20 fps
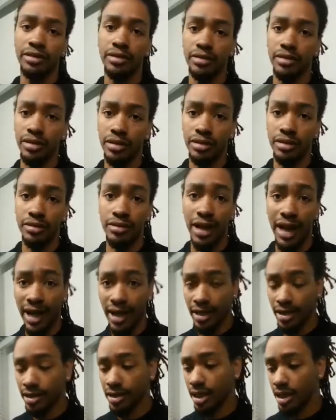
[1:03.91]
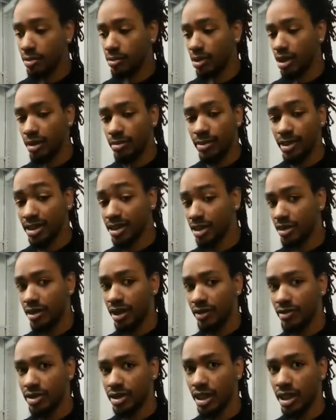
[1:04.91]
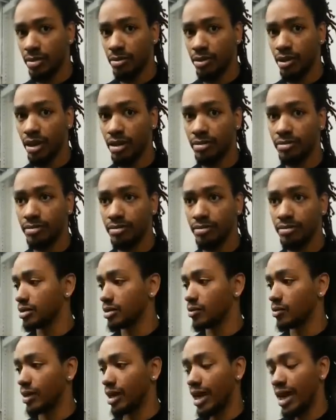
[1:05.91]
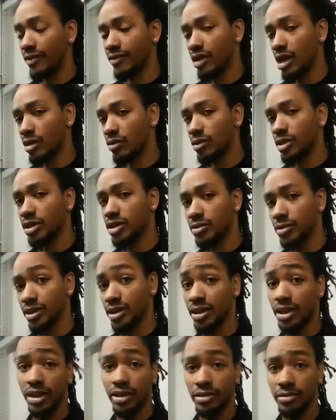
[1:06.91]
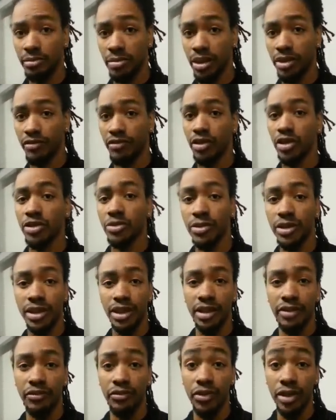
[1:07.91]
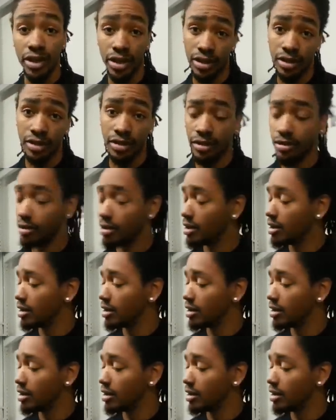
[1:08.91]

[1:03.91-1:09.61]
You know, I had the same problem. I still have the same problem. After I retwist, they'll be the first ones to get frizzy, you know?